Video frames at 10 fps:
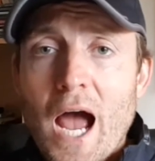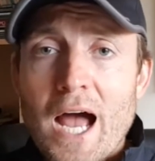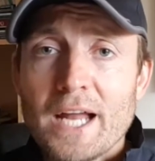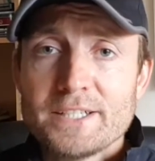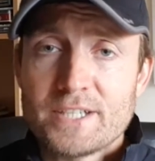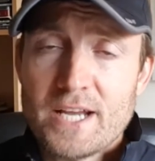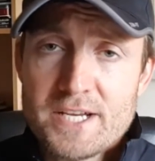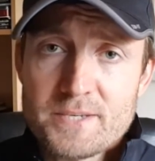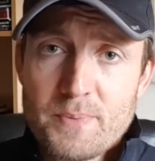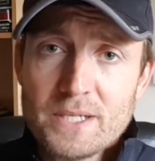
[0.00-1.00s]
And
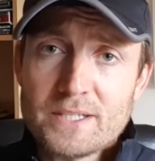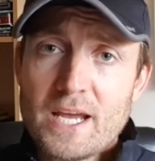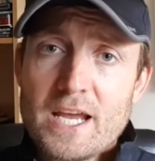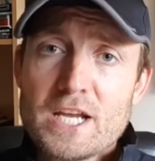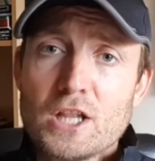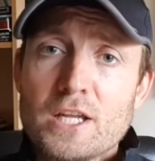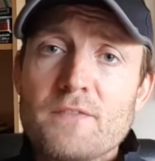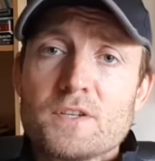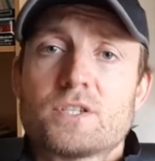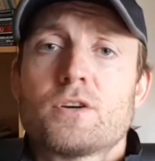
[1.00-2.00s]
today is a big day,
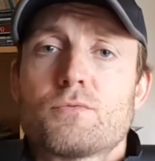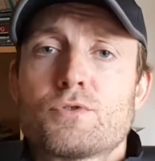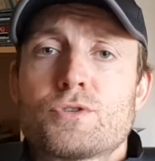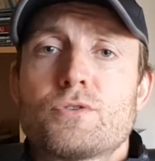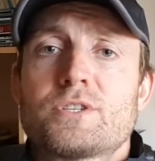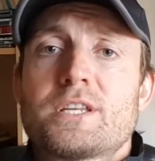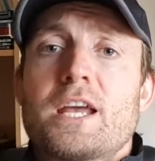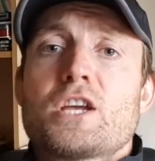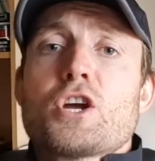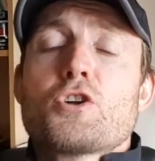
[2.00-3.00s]
Leaving Cert Results Day.